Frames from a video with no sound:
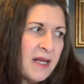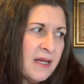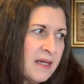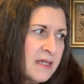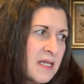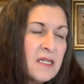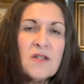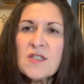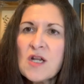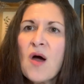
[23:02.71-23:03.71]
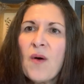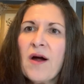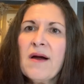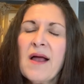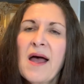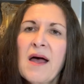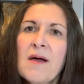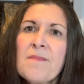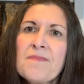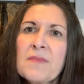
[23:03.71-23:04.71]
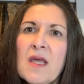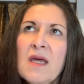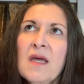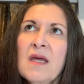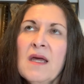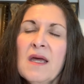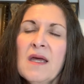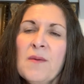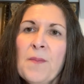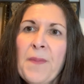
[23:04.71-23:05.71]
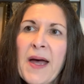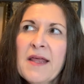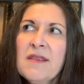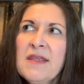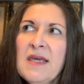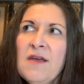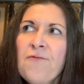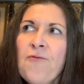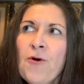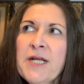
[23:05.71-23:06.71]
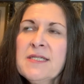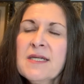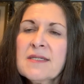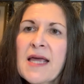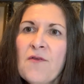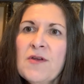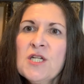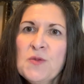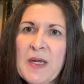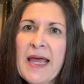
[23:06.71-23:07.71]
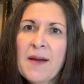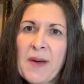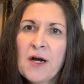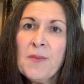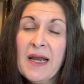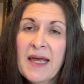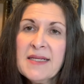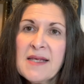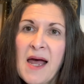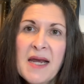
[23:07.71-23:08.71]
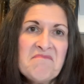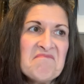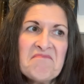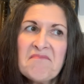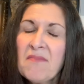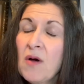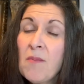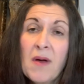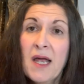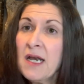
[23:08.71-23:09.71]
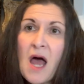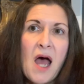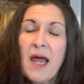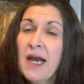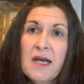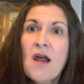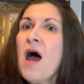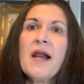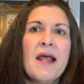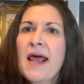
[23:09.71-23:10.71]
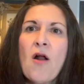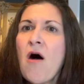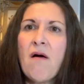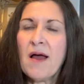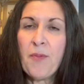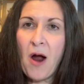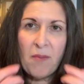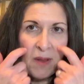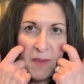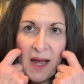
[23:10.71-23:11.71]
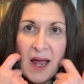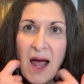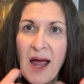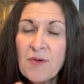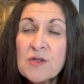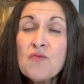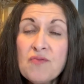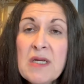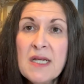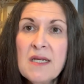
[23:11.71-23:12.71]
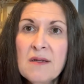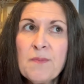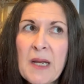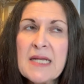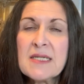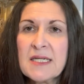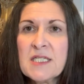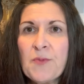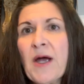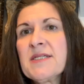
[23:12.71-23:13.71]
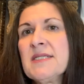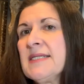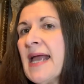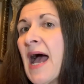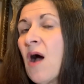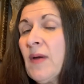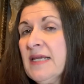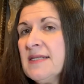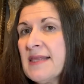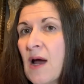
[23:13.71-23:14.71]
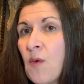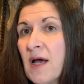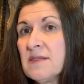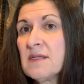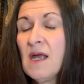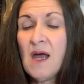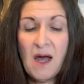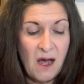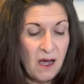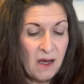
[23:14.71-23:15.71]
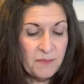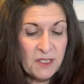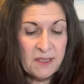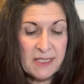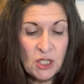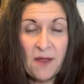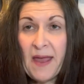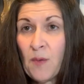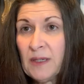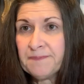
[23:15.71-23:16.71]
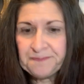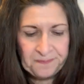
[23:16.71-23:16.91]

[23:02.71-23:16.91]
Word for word: it. It's a little slower. Um, but the 46 count vintage pecan butter by Lakeside, not not at all a problem. I, I was really pleasantly surprised to see how easy that was um, to stitch on that one.